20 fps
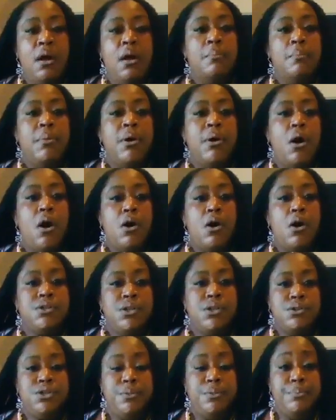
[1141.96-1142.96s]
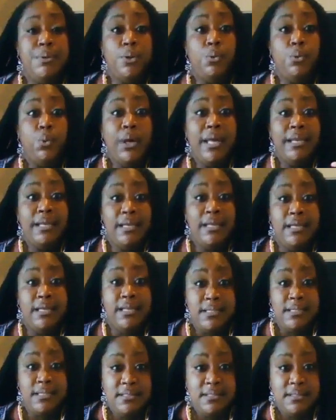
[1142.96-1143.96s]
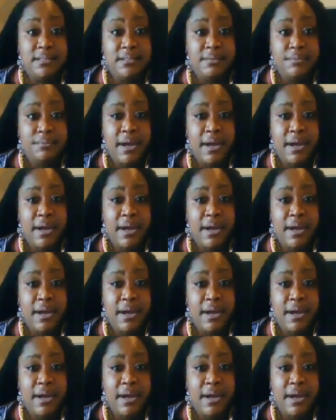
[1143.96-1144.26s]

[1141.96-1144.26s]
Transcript: but also to be witnessed,